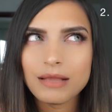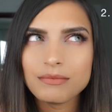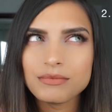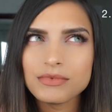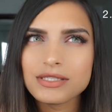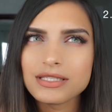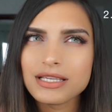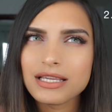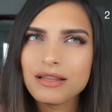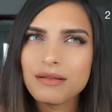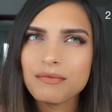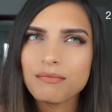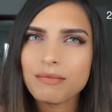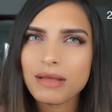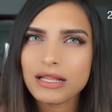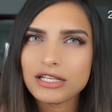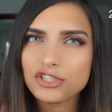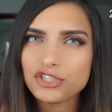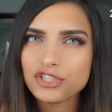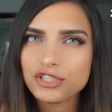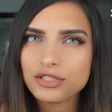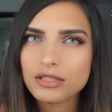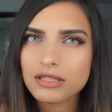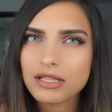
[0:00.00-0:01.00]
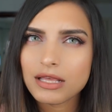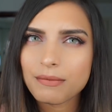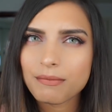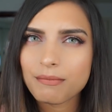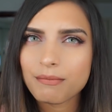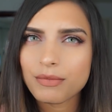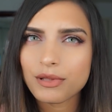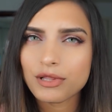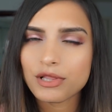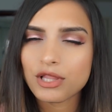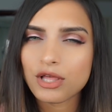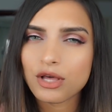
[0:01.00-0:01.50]
I'm just gonna mention
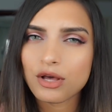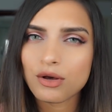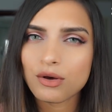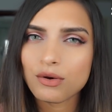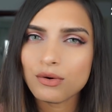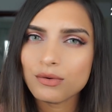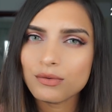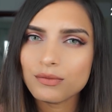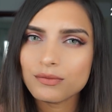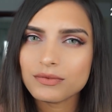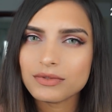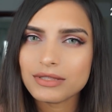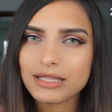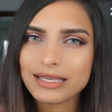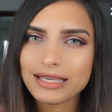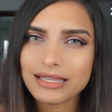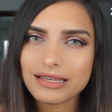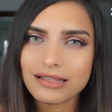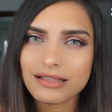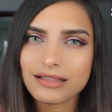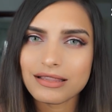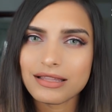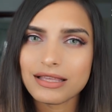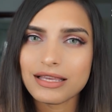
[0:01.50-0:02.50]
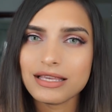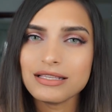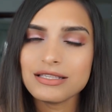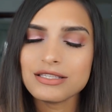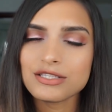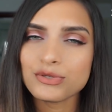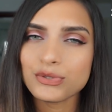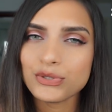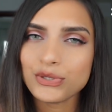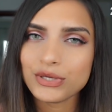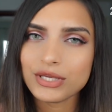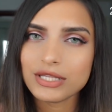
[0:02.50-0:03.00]
them below, like in a list,
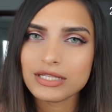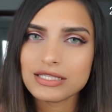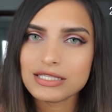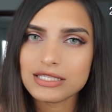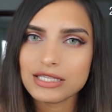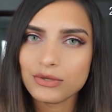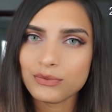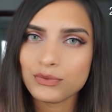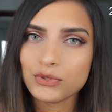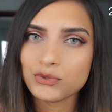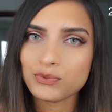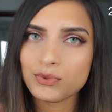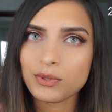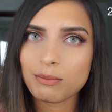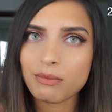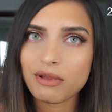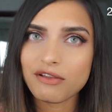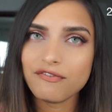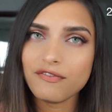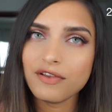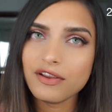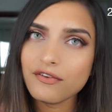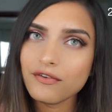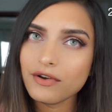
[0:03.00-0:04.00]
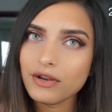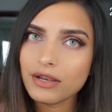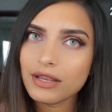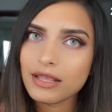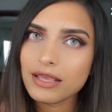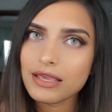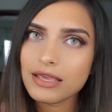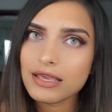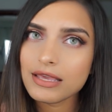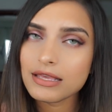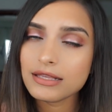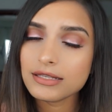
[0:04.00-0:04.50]
so you can see which one my favorite
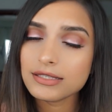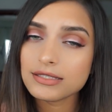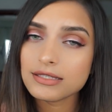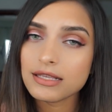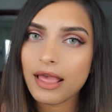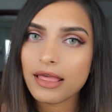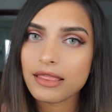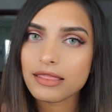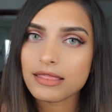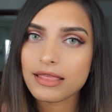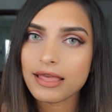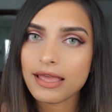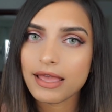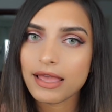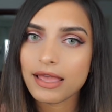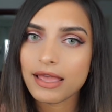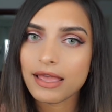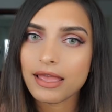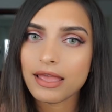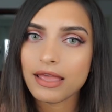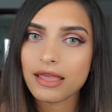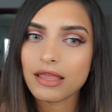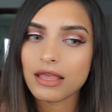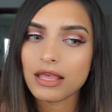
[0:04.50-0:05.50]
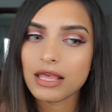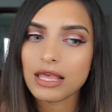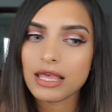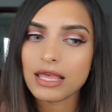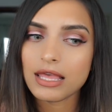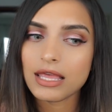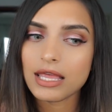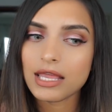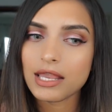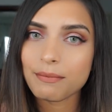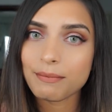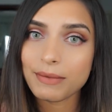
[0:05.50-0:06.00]
is, and
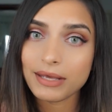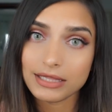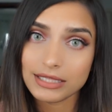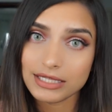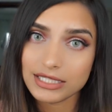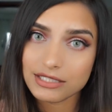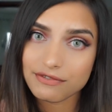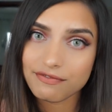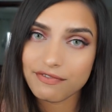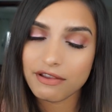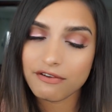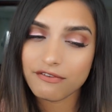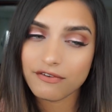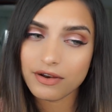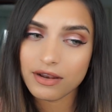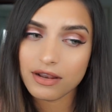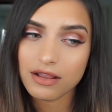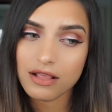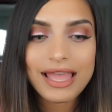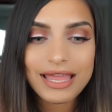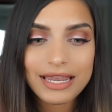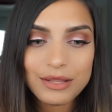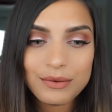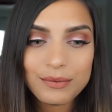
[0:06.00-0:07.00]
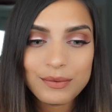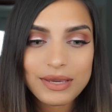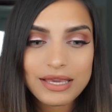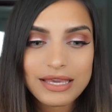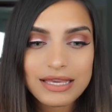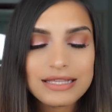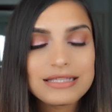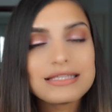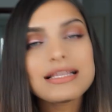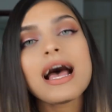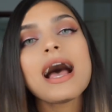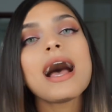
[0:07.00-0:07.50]
then my least favorite.
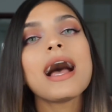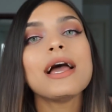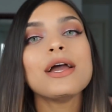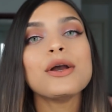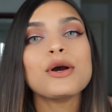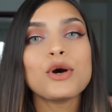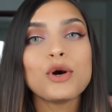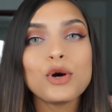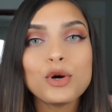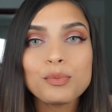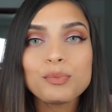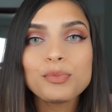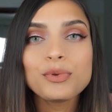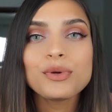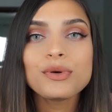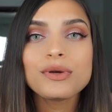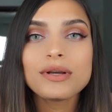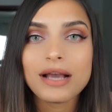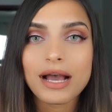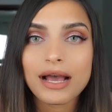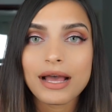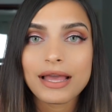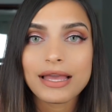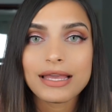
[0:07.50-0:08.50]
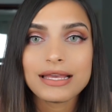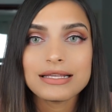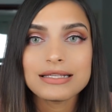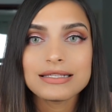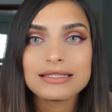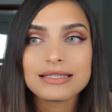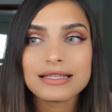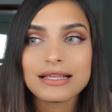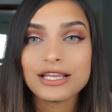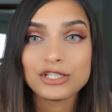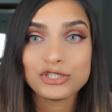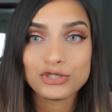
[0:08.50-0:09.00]
Anyways, I hope you
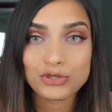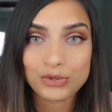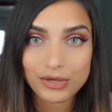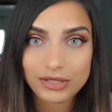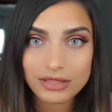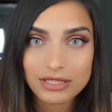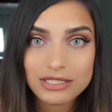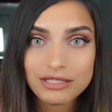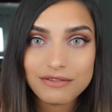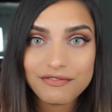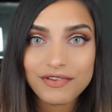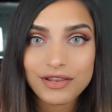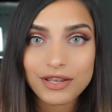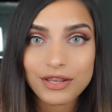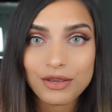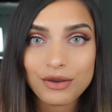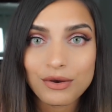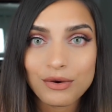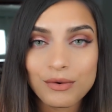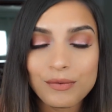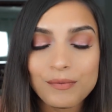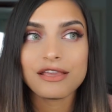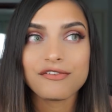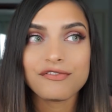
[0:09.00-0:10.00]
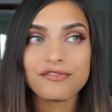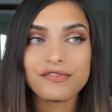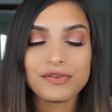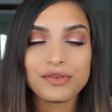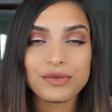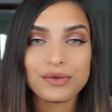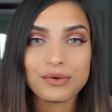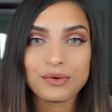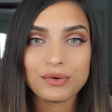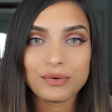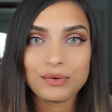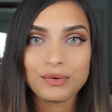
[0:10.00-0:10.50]
guys enjoyed this video. If
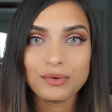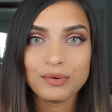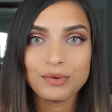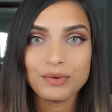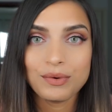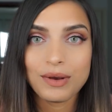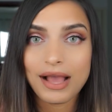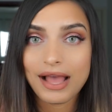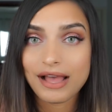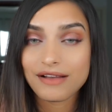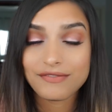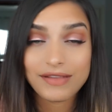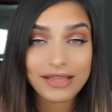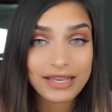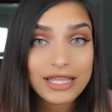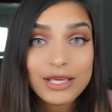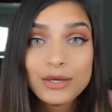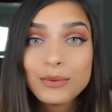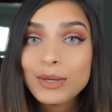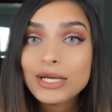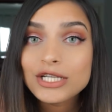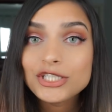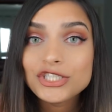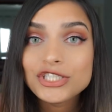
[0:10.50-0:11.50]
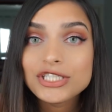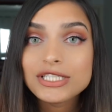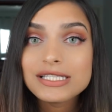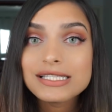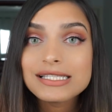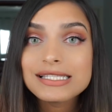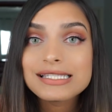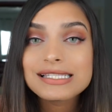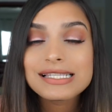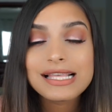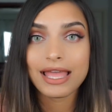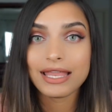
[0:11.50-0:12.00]
you have any
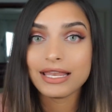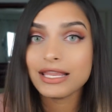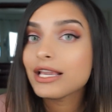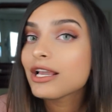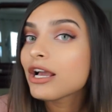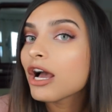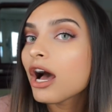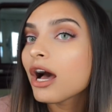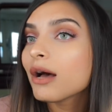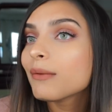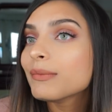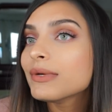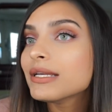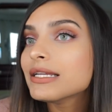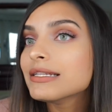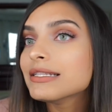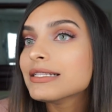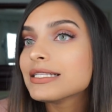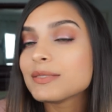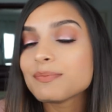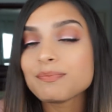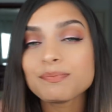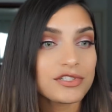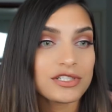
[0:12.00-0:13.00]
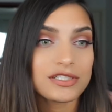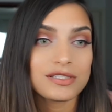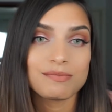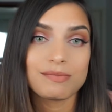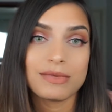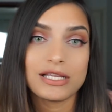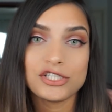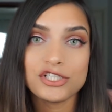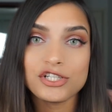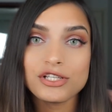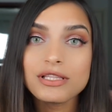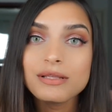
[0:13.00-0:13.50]
questions, any comments, just
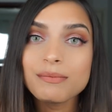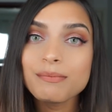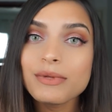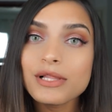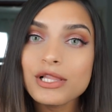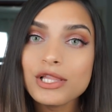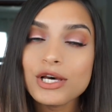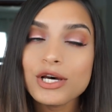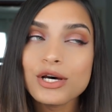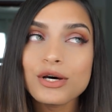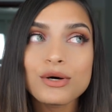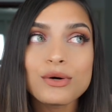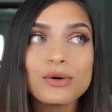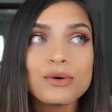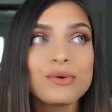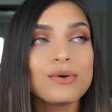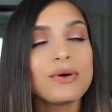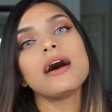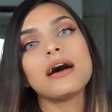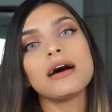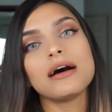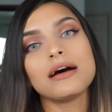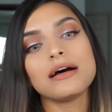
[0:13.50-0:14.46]
mention them below.